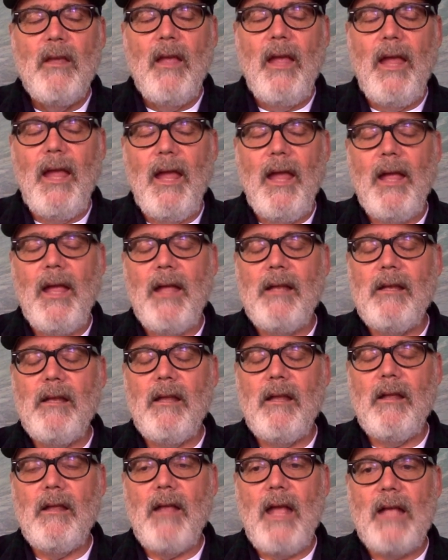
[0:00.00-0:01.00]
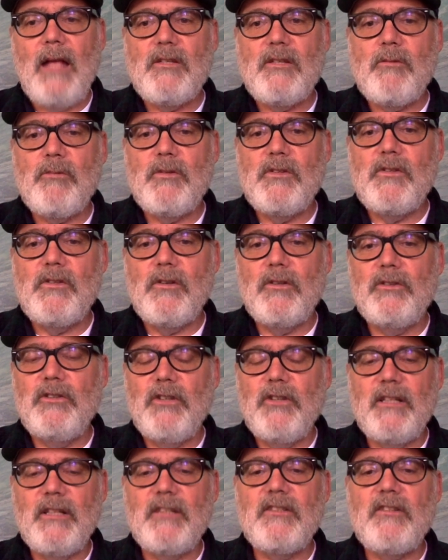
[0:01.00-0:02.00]
And as a result,
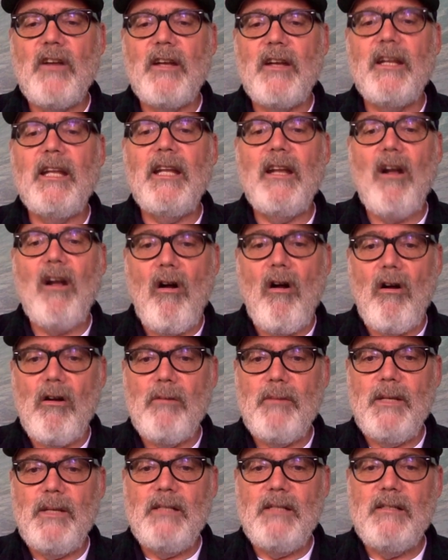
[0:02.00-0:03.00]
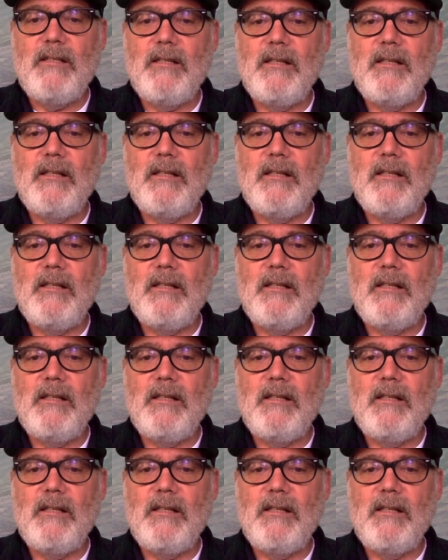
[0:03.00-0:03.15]
you're going to start getting armies.